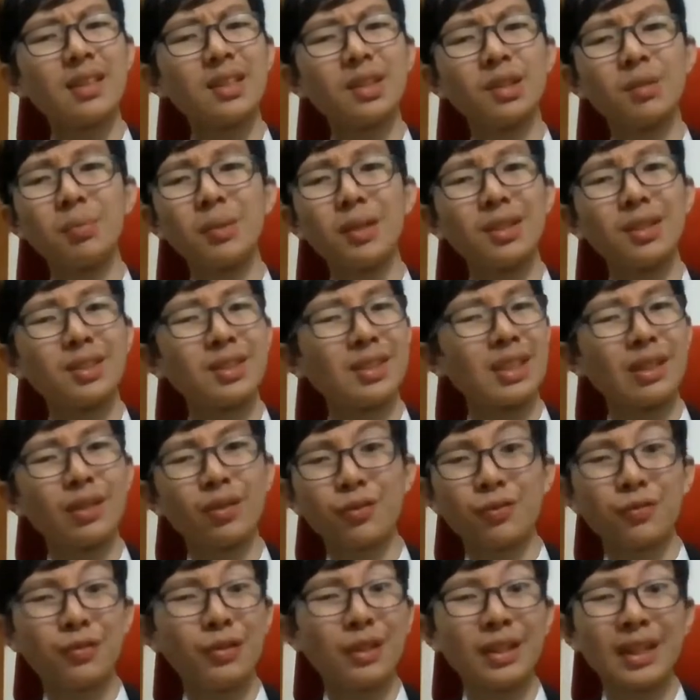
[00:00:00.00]
so because I
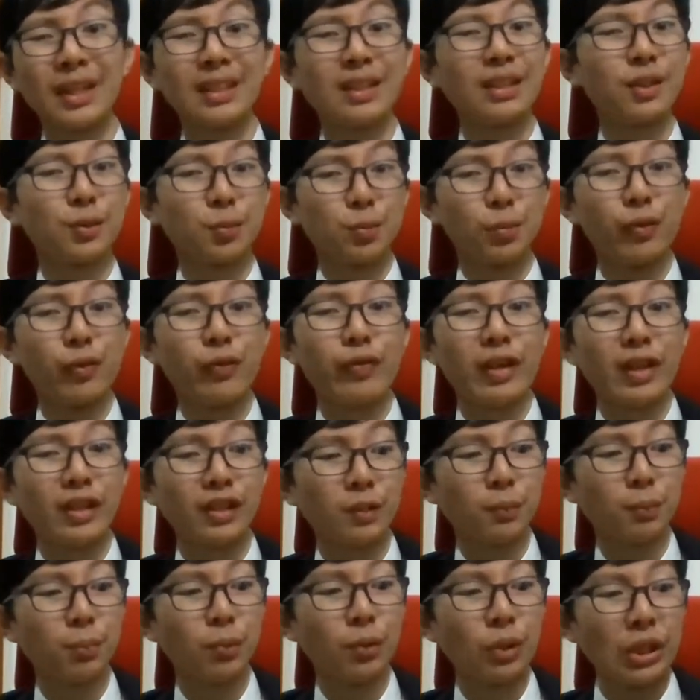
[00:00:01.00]
don't feel like this movie has
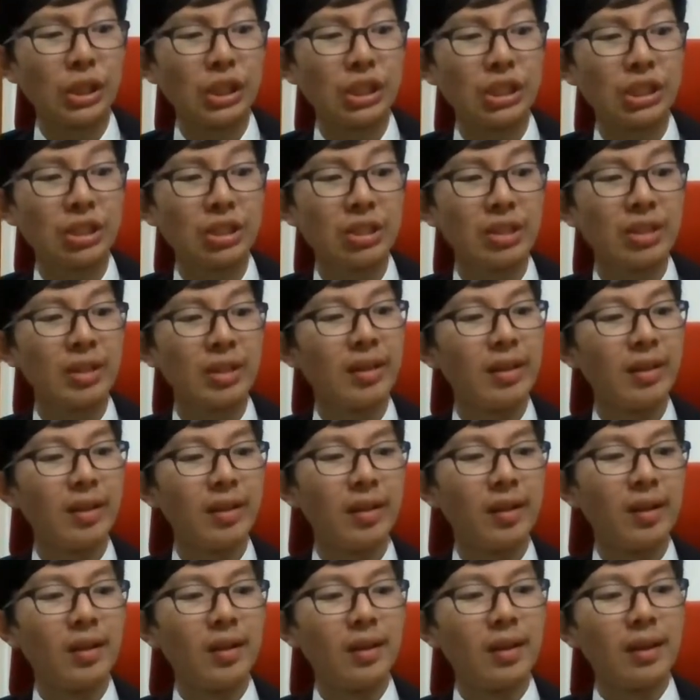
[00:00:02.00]
a point.
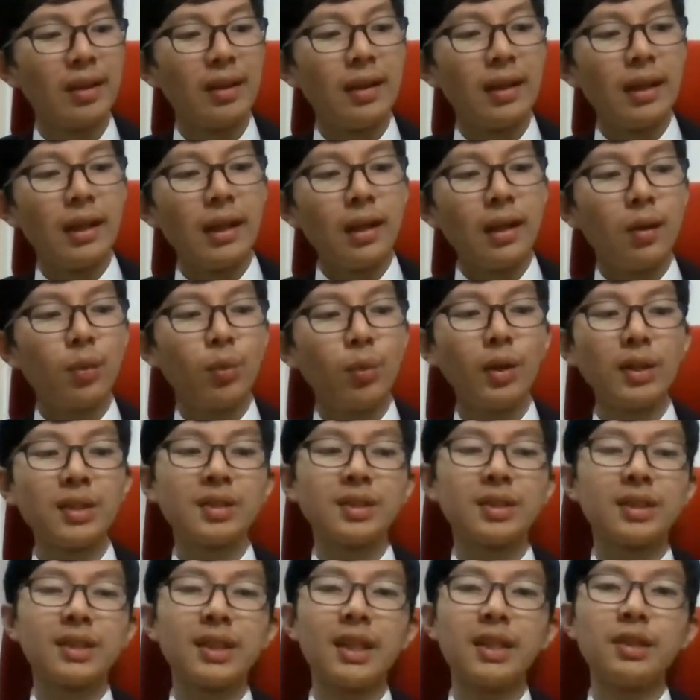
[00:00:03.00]

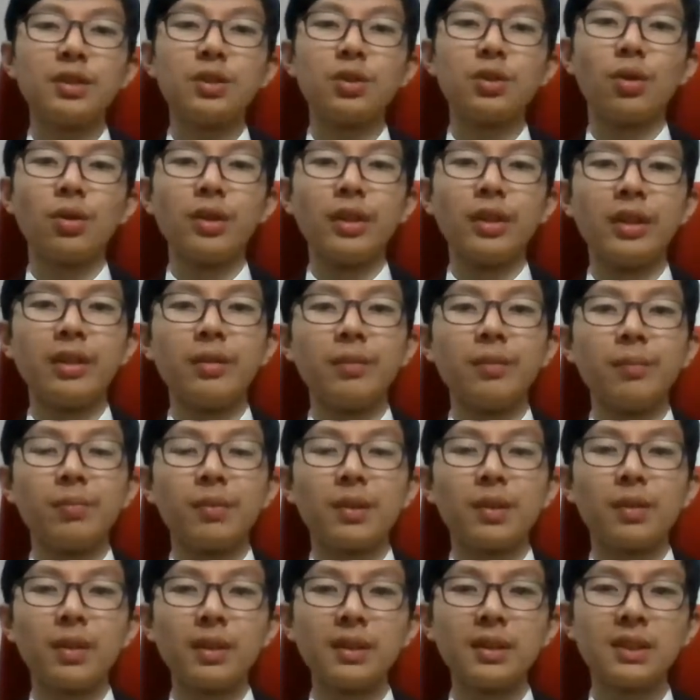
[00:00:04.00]
West Side Story.
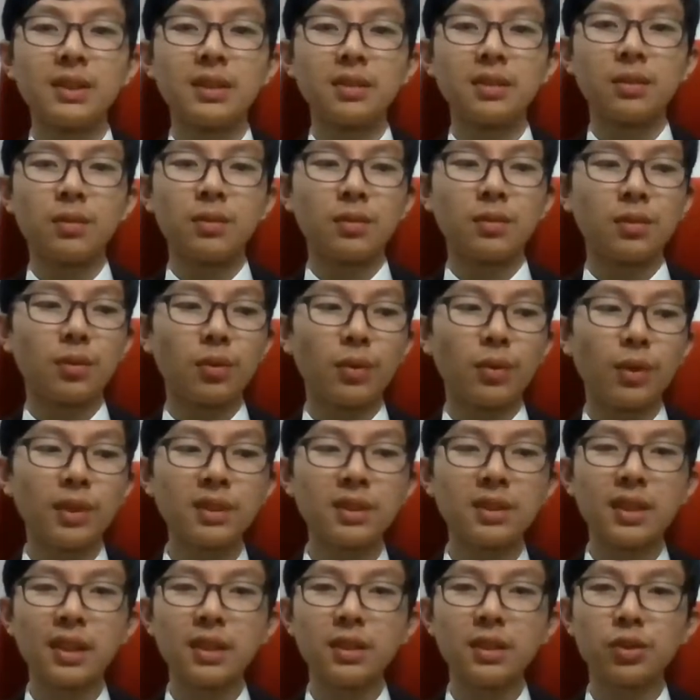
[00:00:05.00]
What's
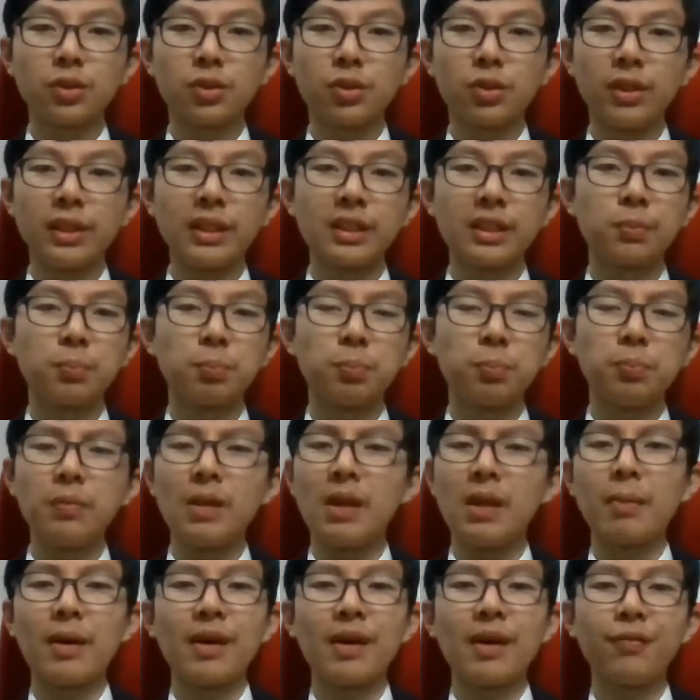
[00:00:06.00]
West Side Story is
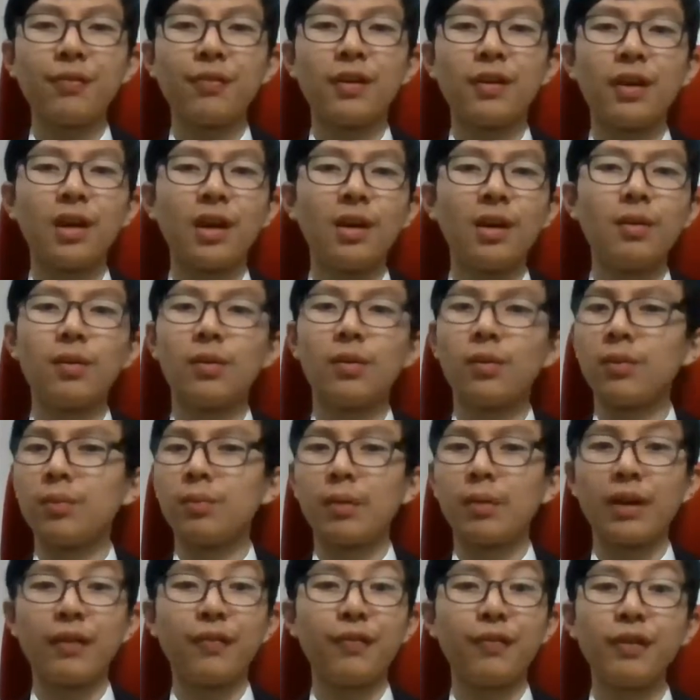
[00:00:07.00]
by far
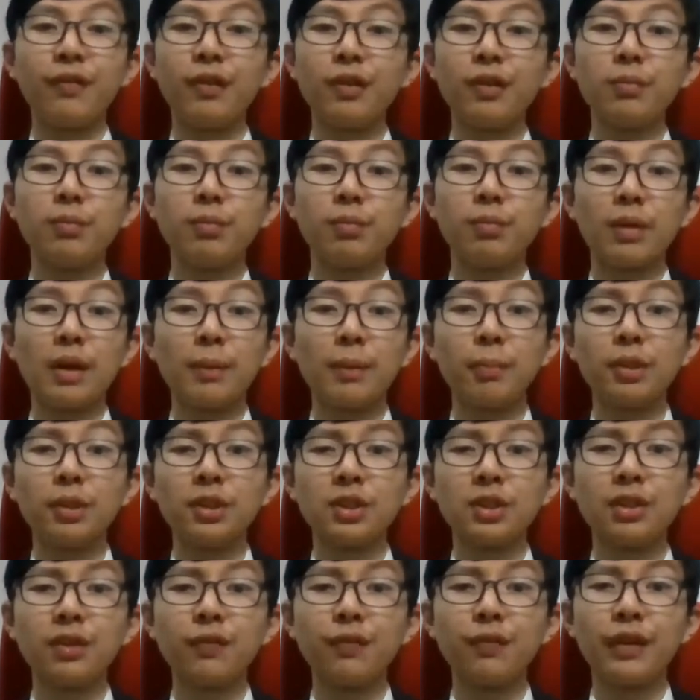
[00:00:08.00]
my favorite, my
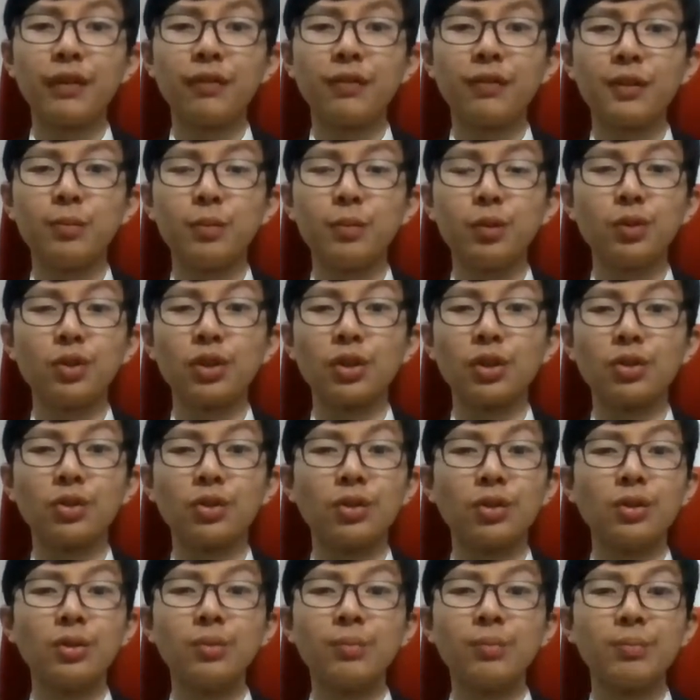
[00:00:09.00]
personal favorite
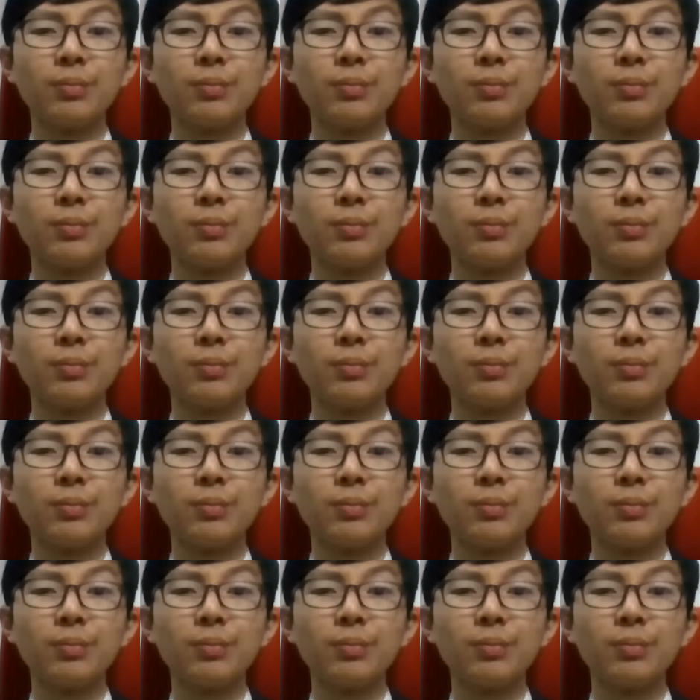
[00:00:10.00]
musical.